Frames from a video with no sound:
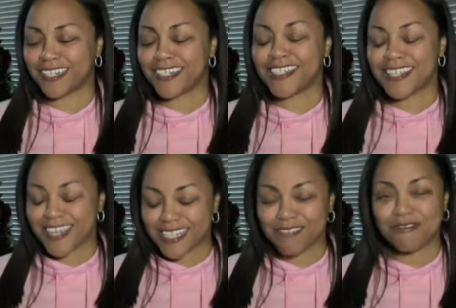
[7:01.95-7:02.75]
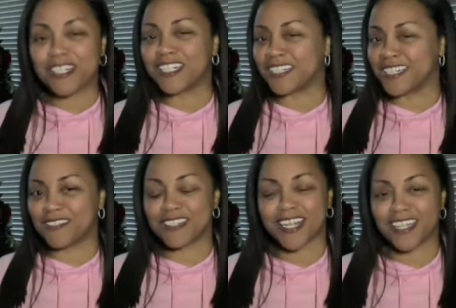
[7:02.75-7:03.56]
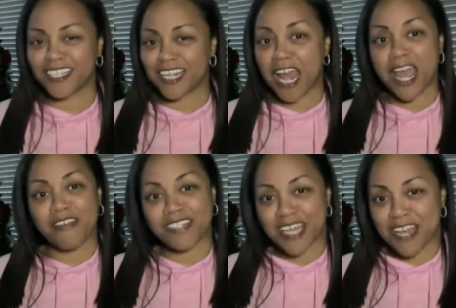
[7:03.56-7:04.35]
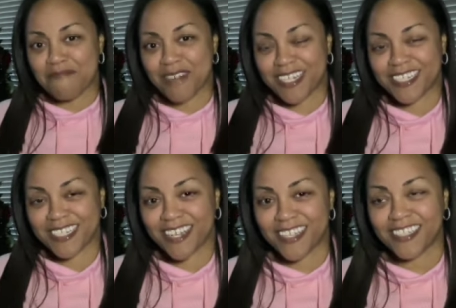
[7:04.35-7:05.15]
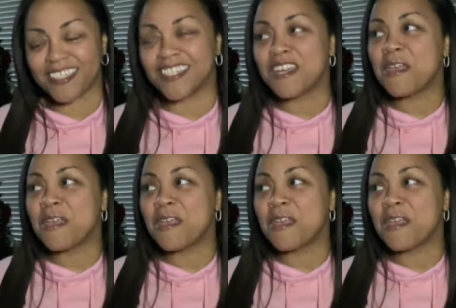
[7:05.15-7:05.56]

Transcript: Yes, we are gonna do chocolate. I have to have my chocolate.